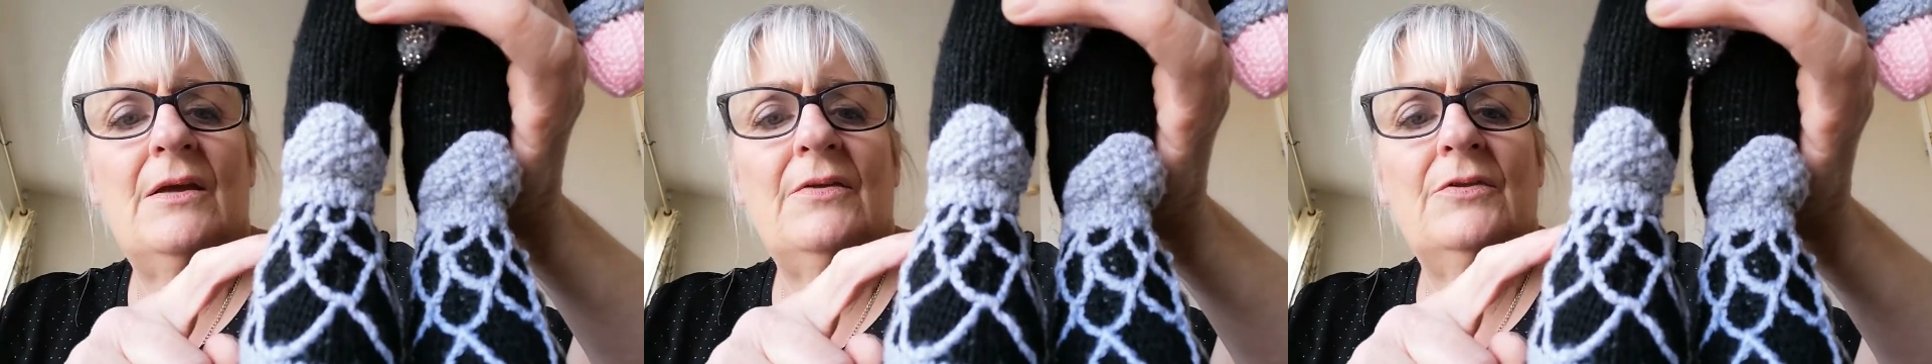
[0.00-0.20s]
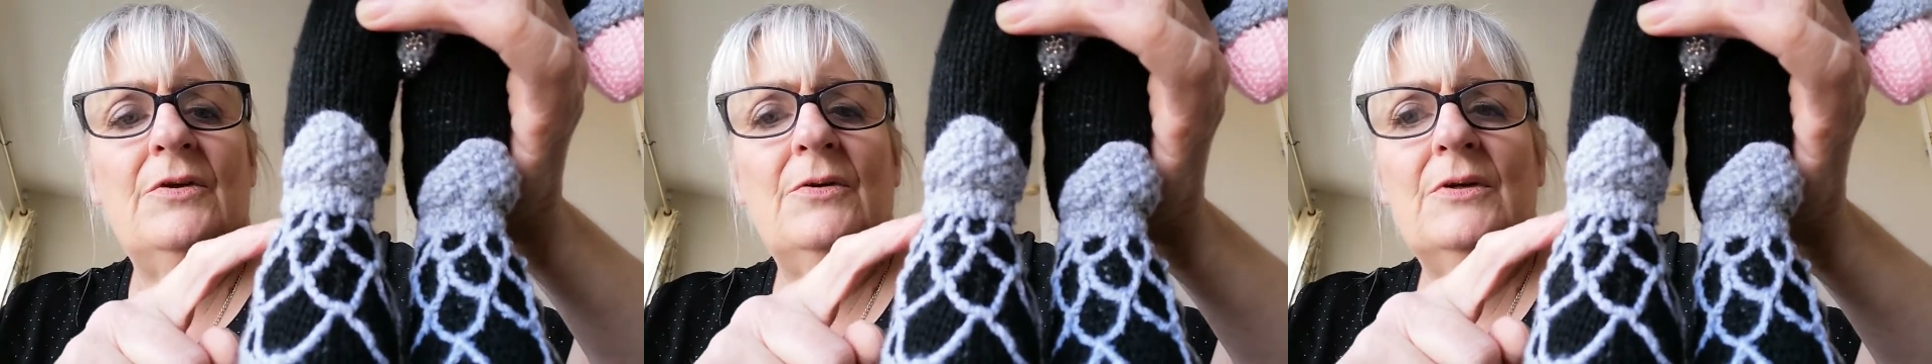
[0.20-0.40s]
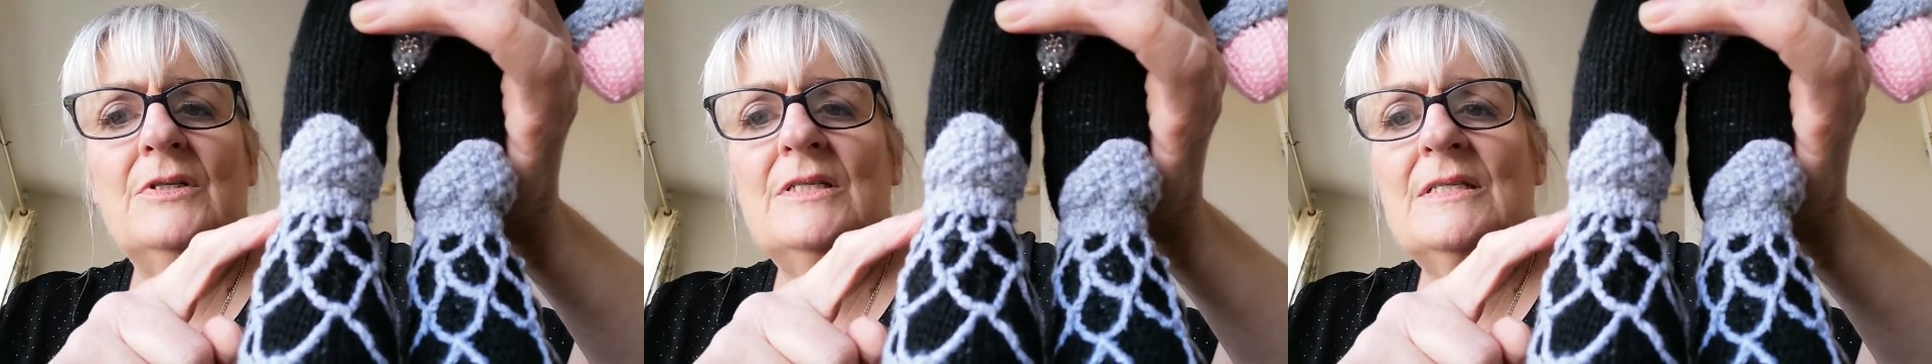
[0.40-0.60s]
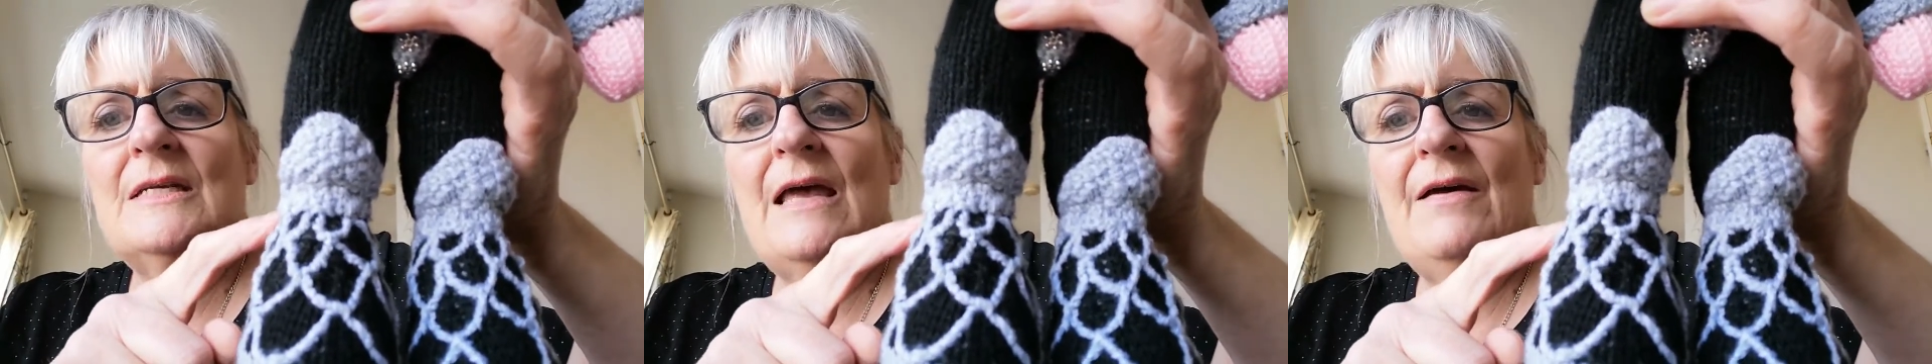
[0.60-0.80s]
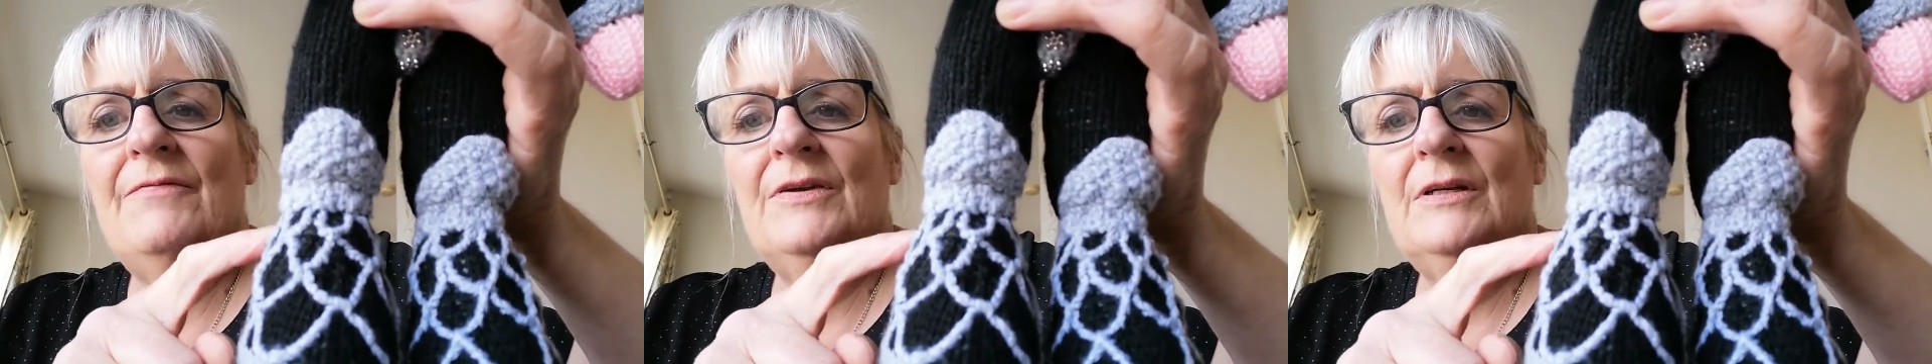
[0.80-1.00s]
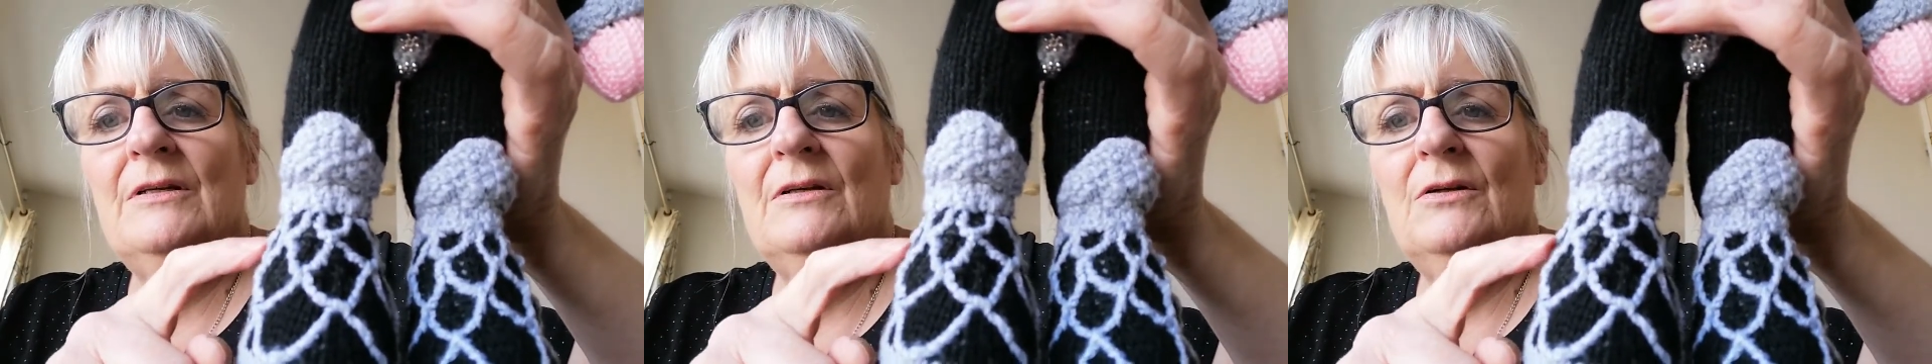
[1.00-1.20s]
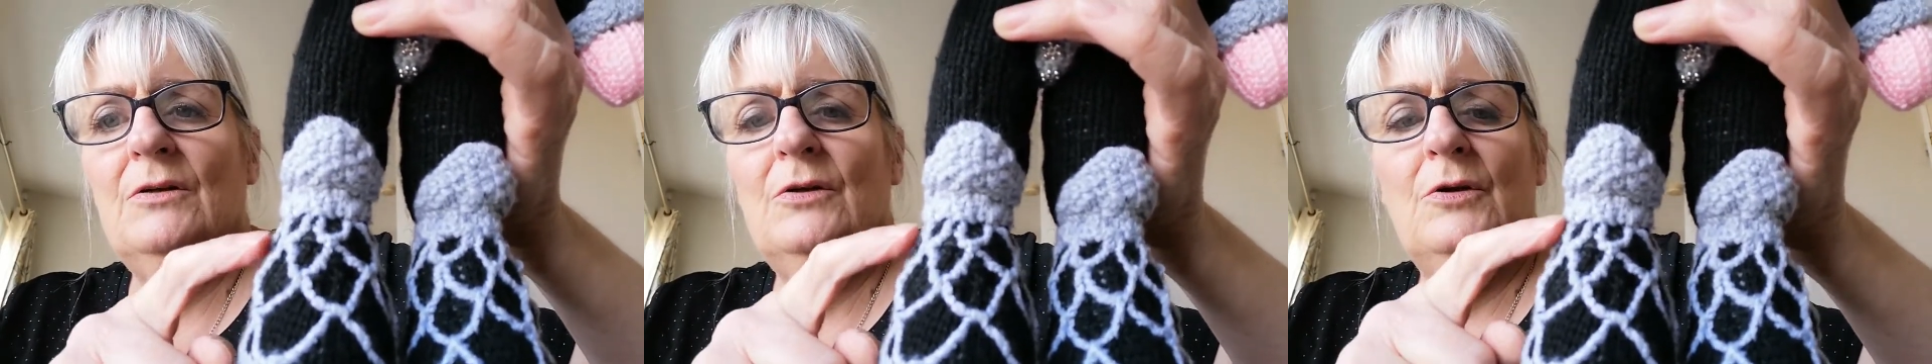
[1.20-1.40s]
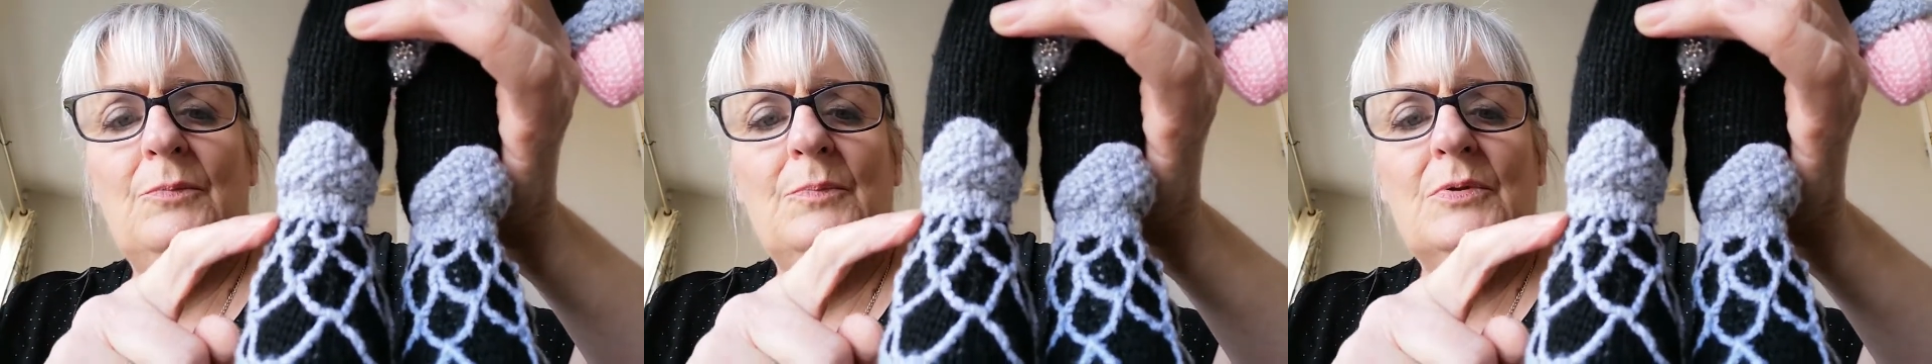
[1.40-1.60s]
there are 7
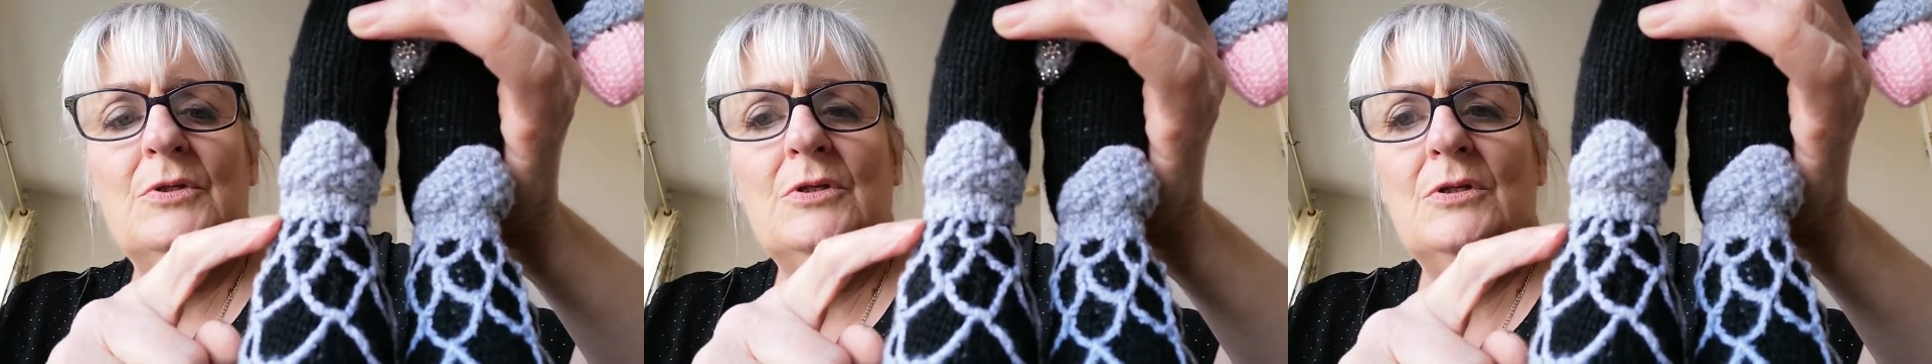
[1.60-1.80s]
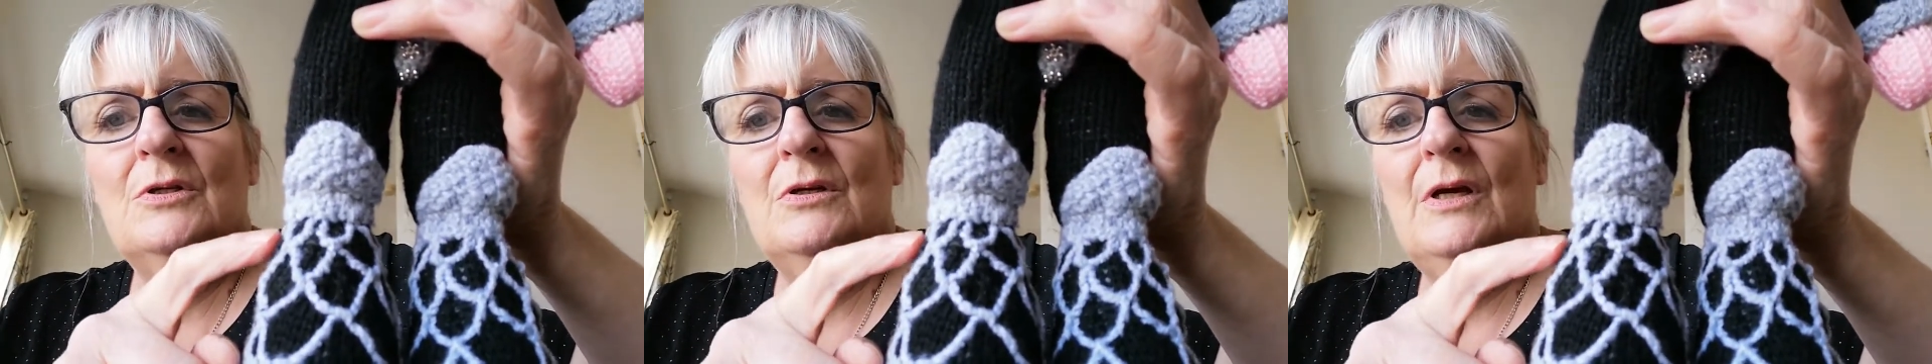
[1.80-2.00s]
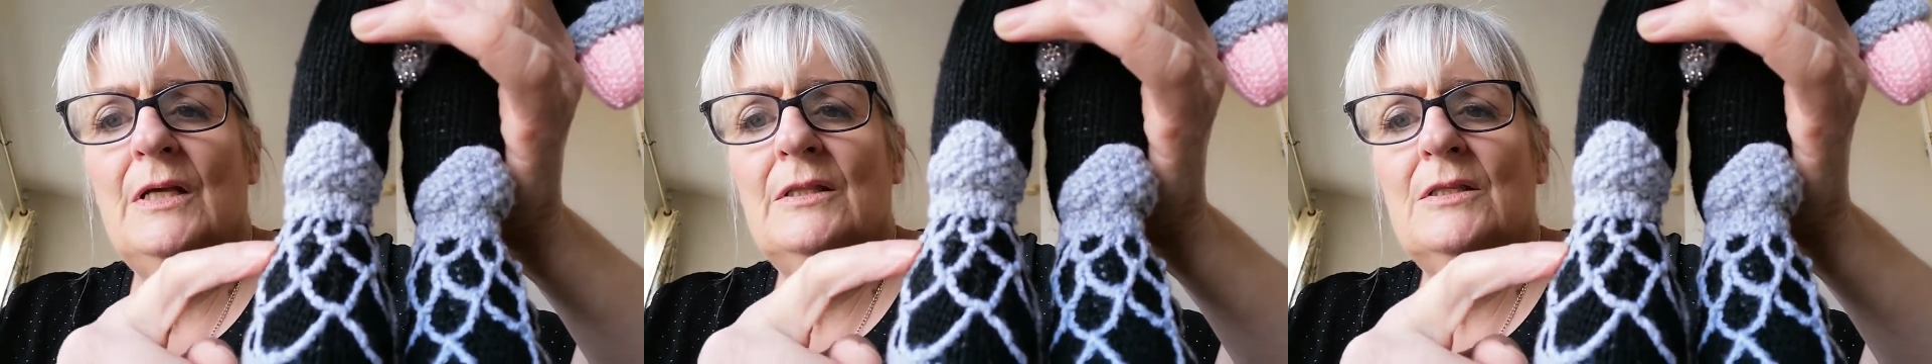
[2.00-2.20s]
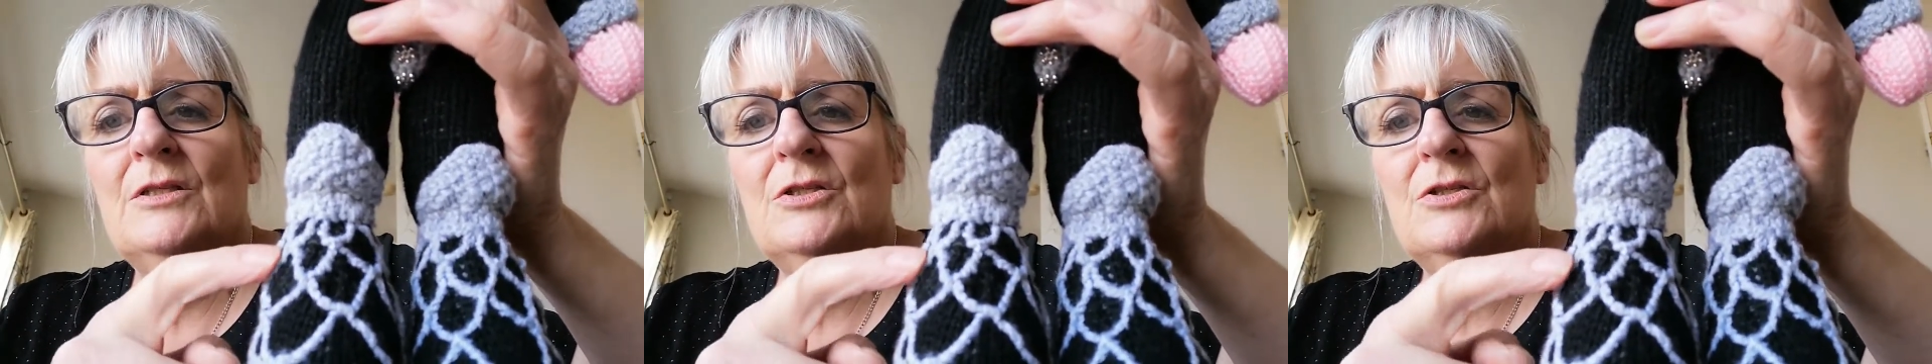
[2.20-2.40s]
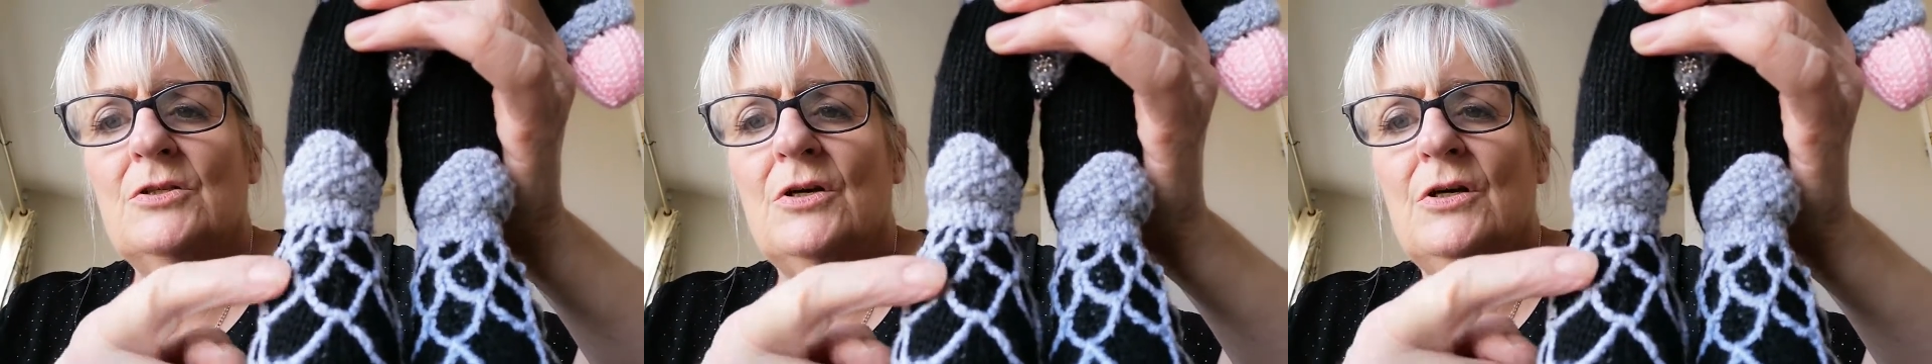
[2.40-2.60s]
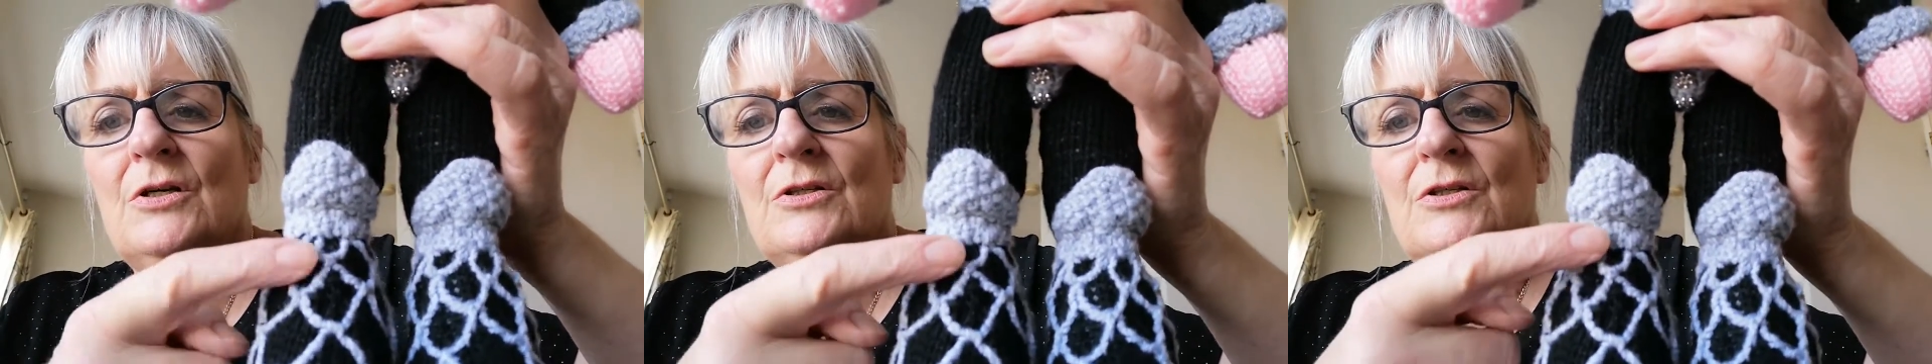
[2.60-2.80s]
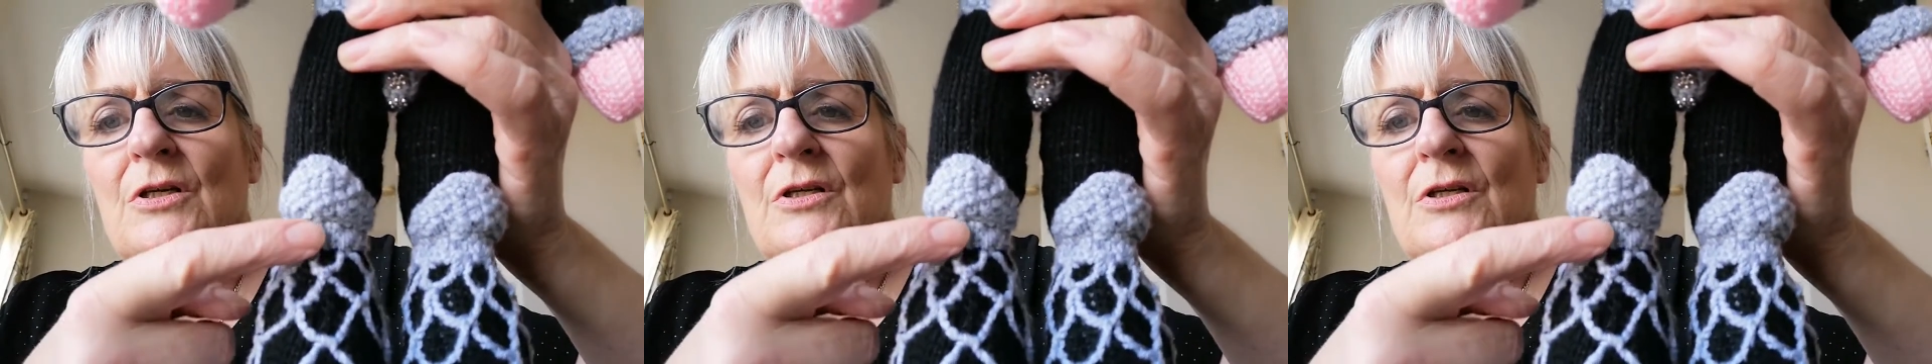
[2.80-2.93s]
loops at the start.